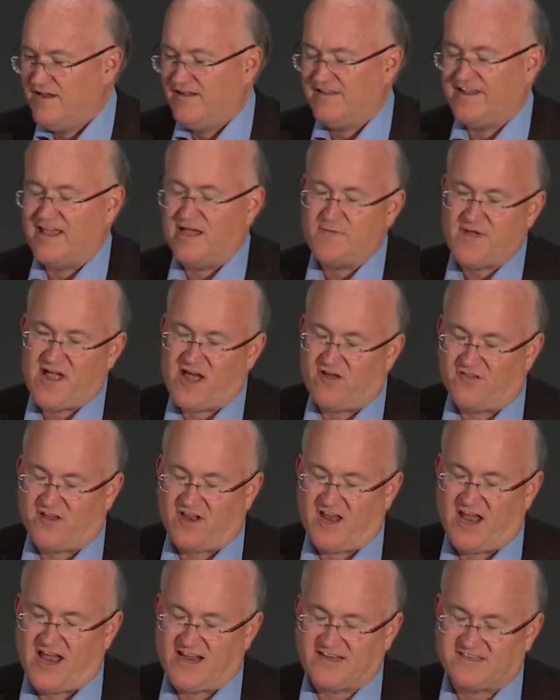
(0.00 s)
The M Health
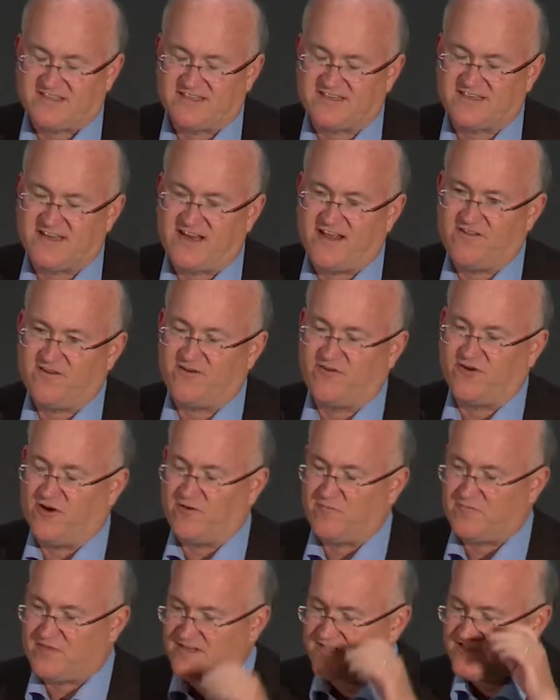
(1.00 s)
Alliance is another
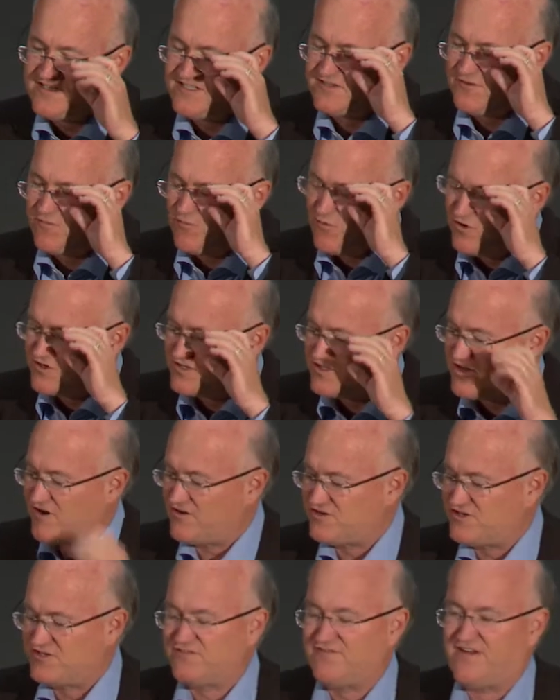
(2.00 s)
group. This is the world's
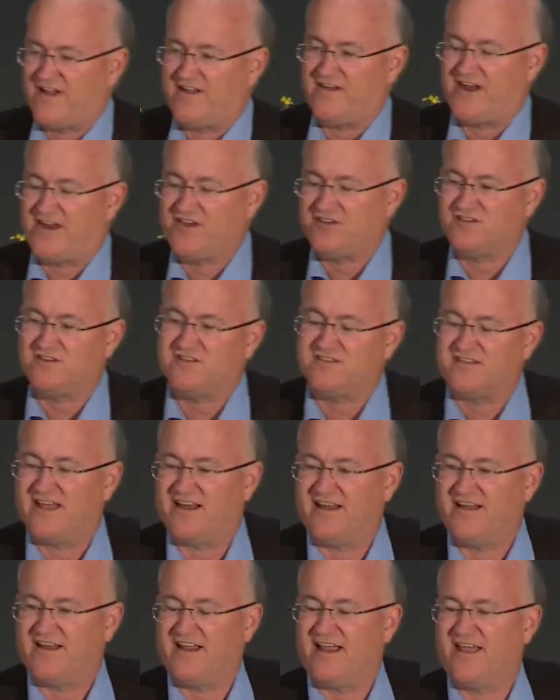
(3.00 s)
largest foundations
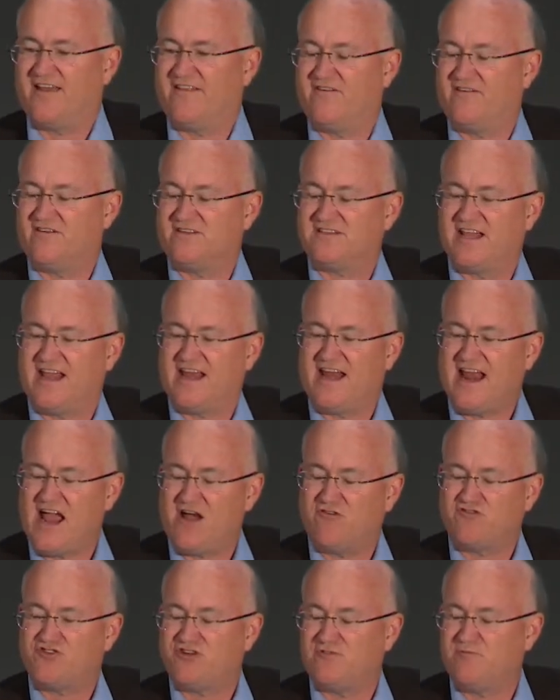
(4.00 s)
getting together and saying,
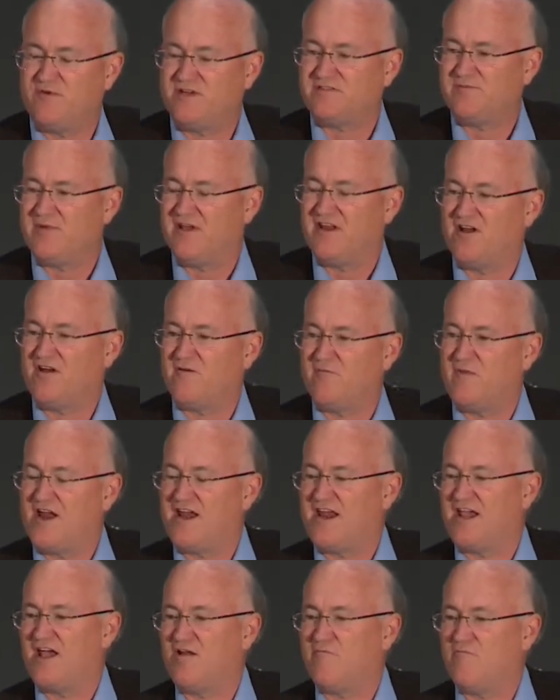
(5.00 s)
how should we spend our
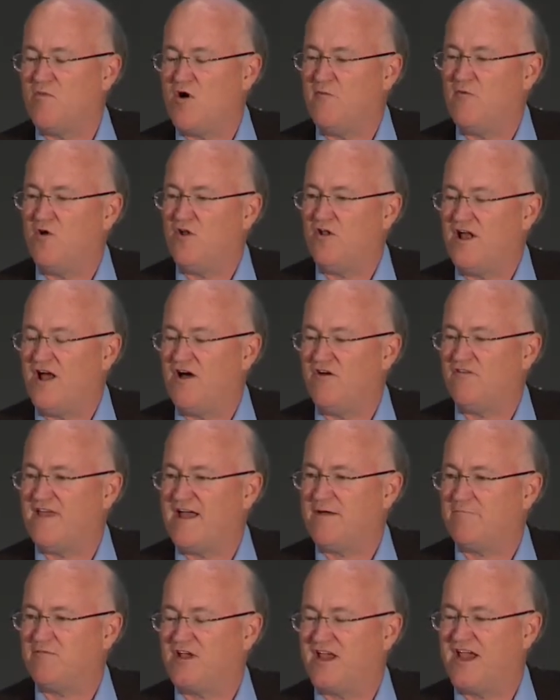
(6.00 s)
money on mobile health
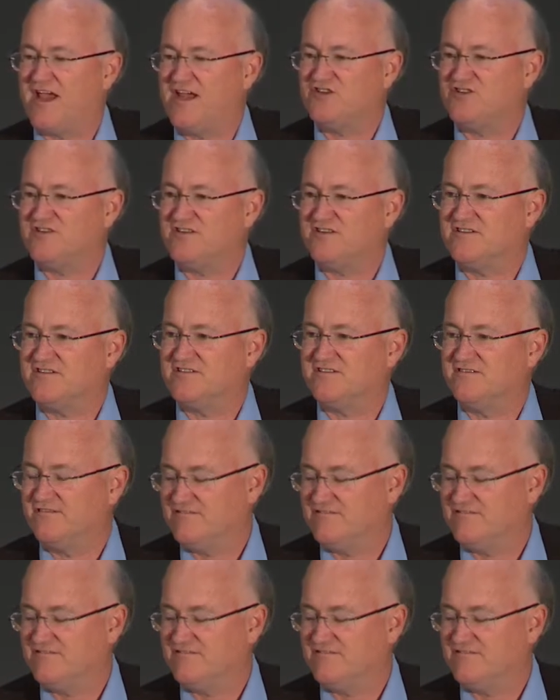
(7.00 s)
applications?